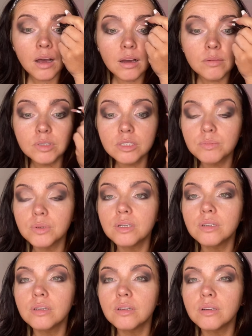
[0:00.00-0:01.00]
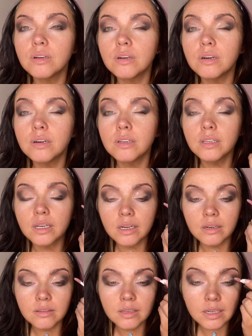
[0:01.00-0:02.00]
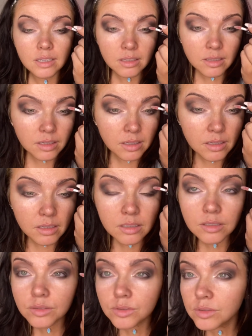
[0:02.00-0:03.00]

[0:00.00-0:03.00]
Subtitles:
I'm just putting it on there like that.